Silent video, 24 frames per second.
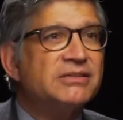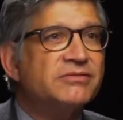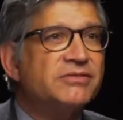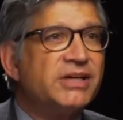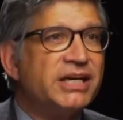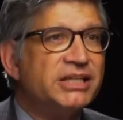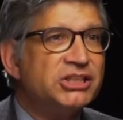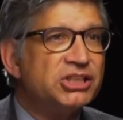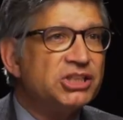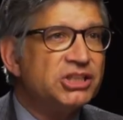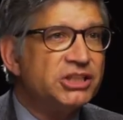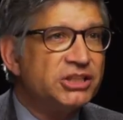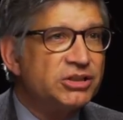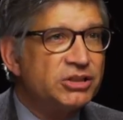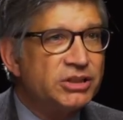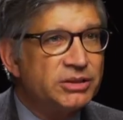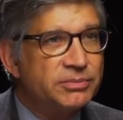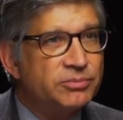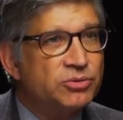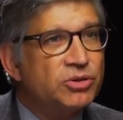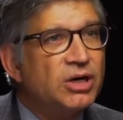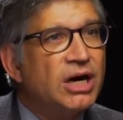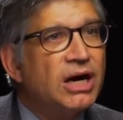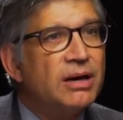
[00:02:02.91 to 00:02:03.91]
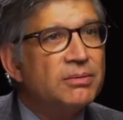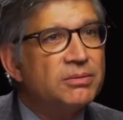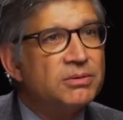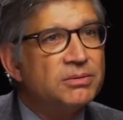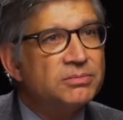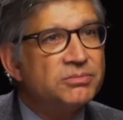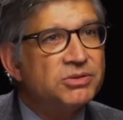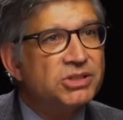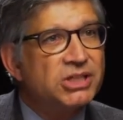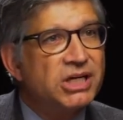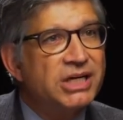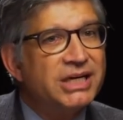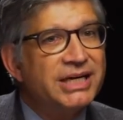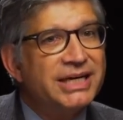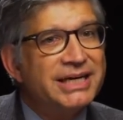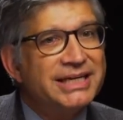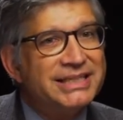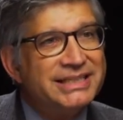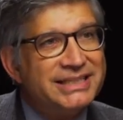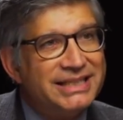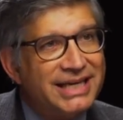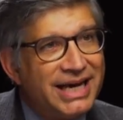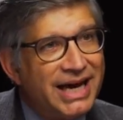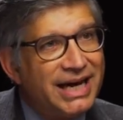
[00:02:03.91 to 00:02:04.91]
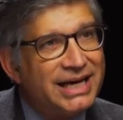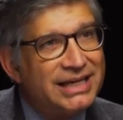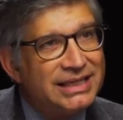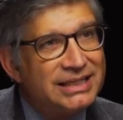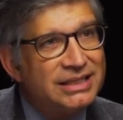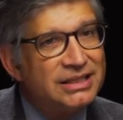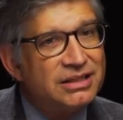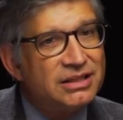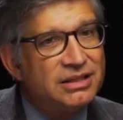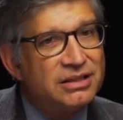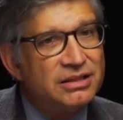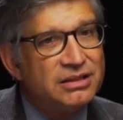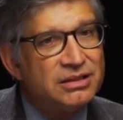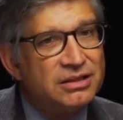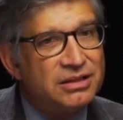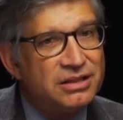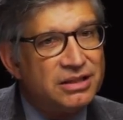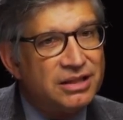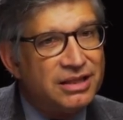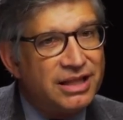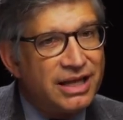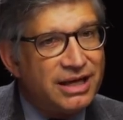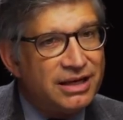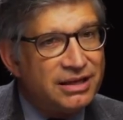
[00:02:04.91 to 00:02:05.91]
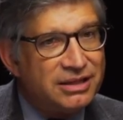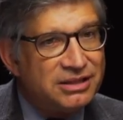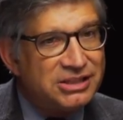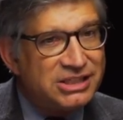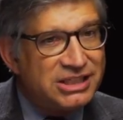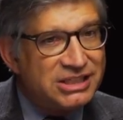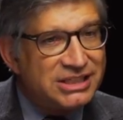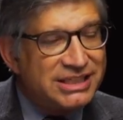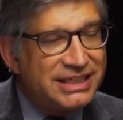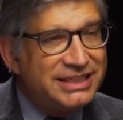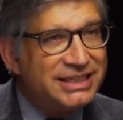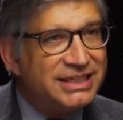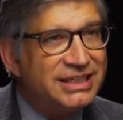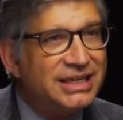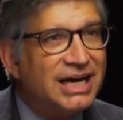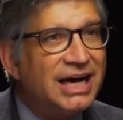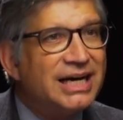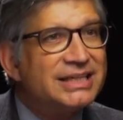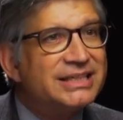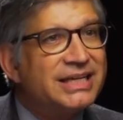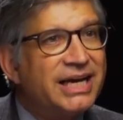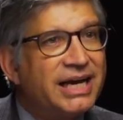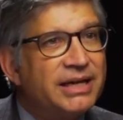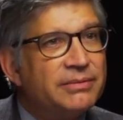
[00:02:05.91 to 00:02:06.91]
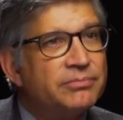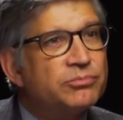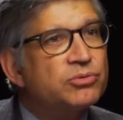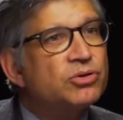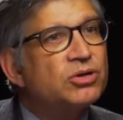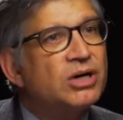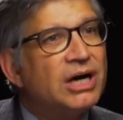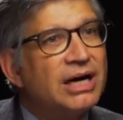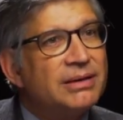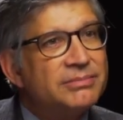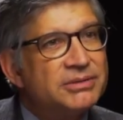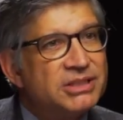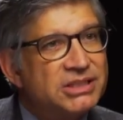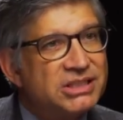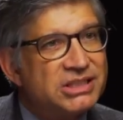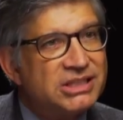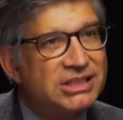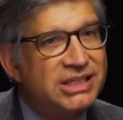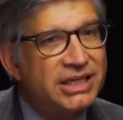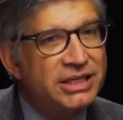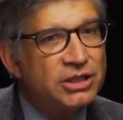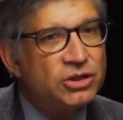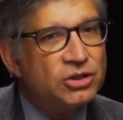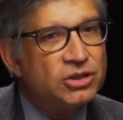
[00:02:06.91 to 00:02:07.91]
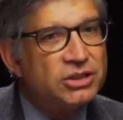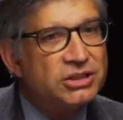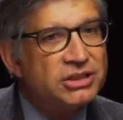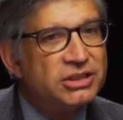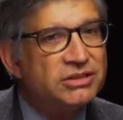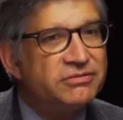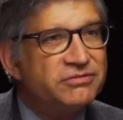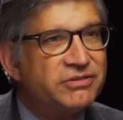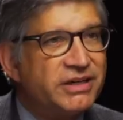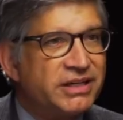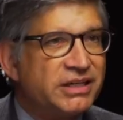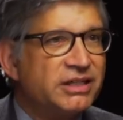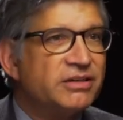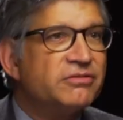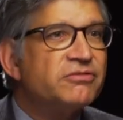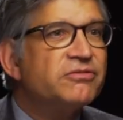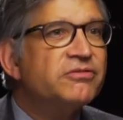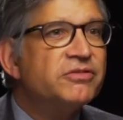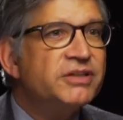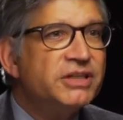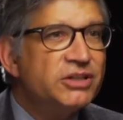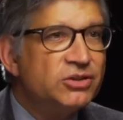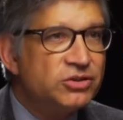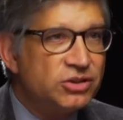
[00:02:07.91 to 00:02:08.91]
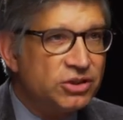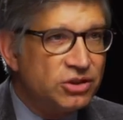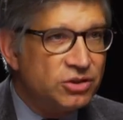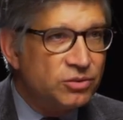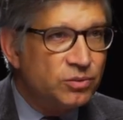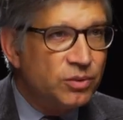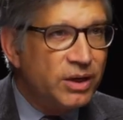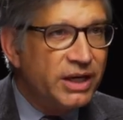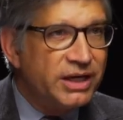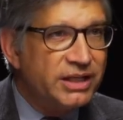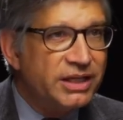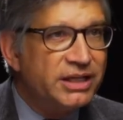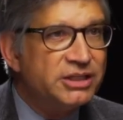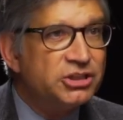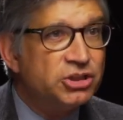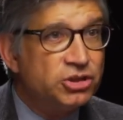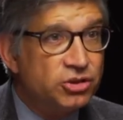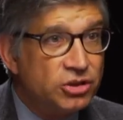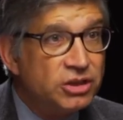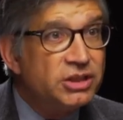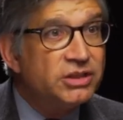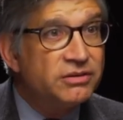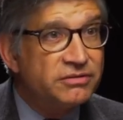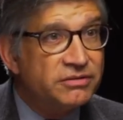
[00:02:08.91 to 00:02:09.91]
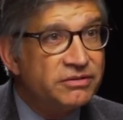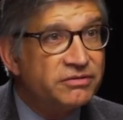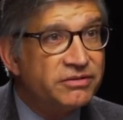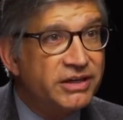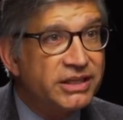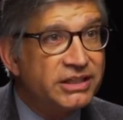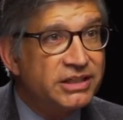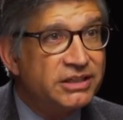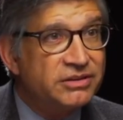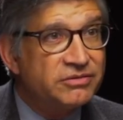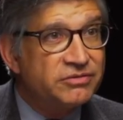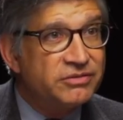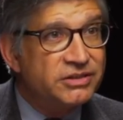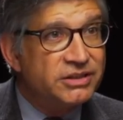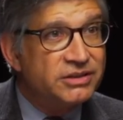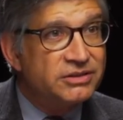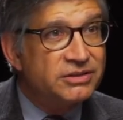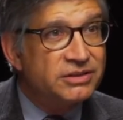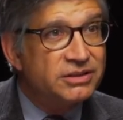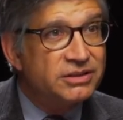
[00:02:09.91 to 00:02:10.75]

engineering problems, yet they, since they did not gain prominence, they couldn't affect the field in the way they should have affected the field.